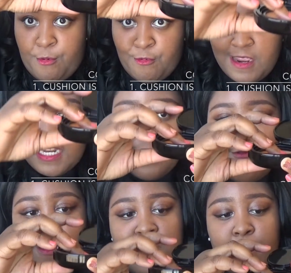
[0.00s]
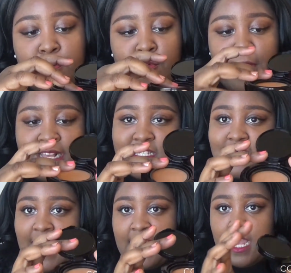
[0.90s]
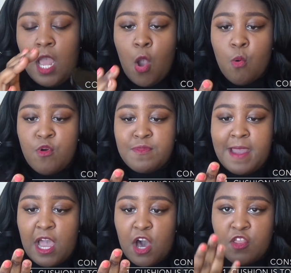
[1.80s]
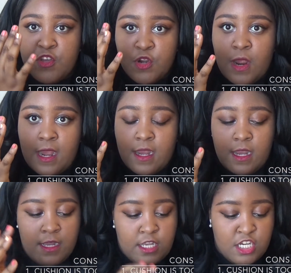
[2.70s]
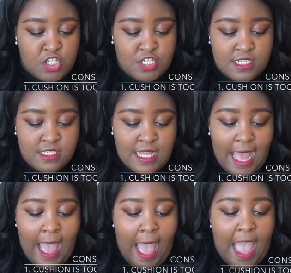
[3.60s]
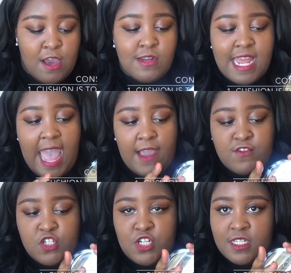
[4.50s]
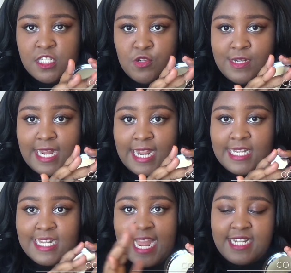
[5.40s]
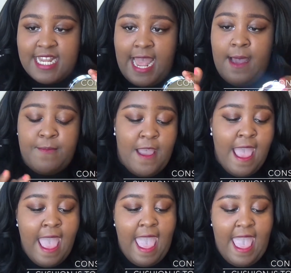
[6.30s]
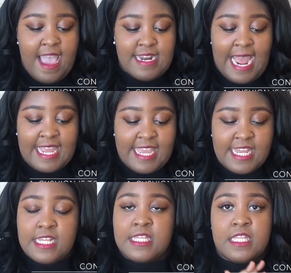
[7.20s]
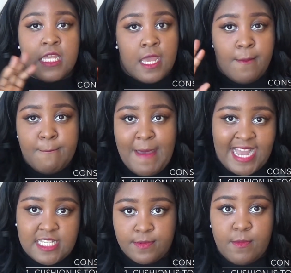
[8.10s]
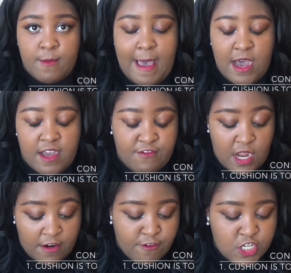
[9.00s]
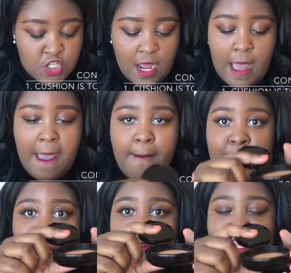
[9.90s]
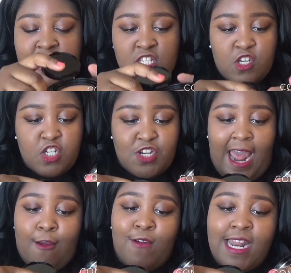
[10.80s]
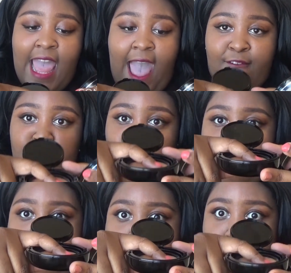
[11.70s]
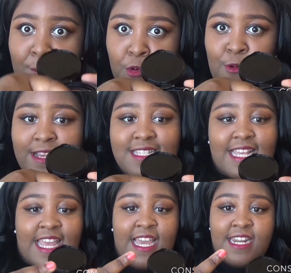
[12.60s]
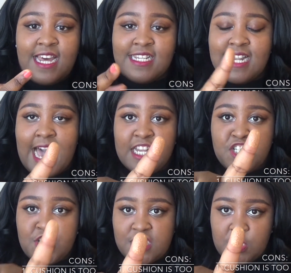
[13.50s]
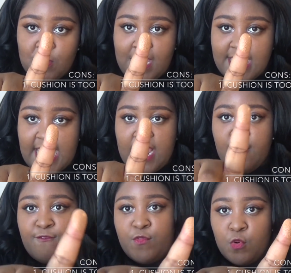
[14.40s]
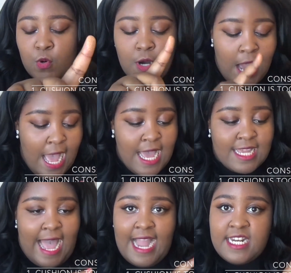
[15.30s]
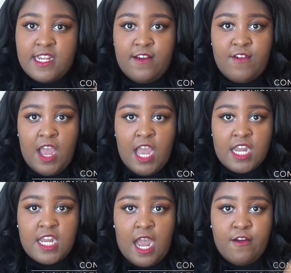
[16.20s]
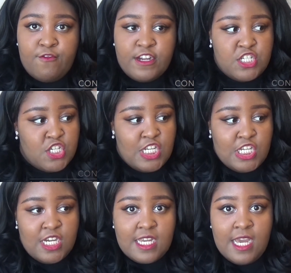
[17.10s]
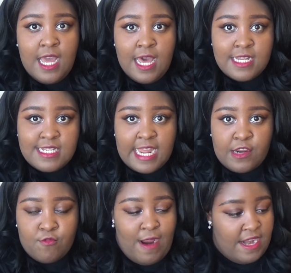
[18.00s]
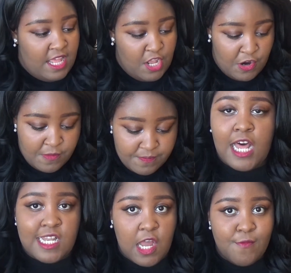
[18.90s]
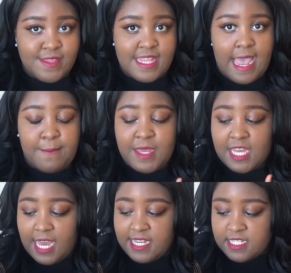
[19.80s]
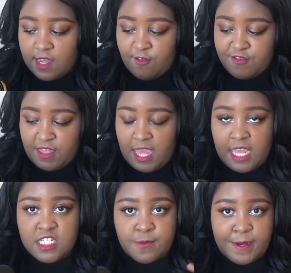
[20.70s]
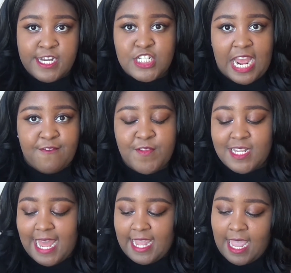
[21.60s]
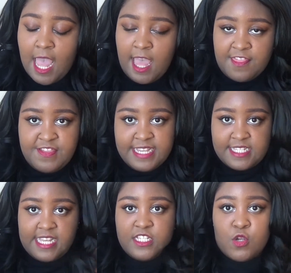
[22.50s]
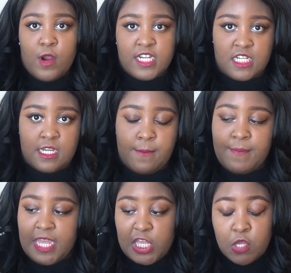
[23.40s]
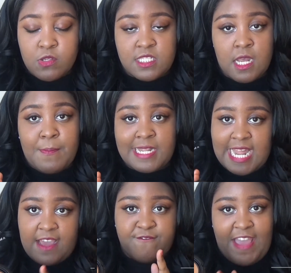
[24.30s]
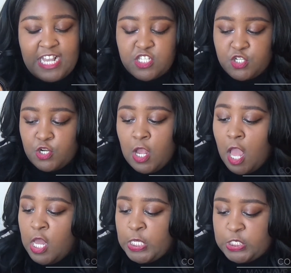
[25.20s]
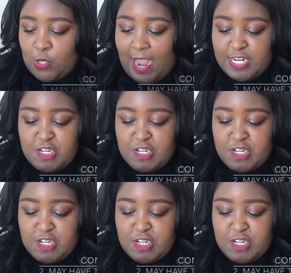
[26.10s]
really press. Like with my other cushions, I only have to just do like a light tap and I get the maximum amount of coverage. But with this cushion, I really have to press in a lot just to get a full kind of coverage look, like right here. Along with that, because of the sponge, I feel like this is going to be used up a lot faster, so I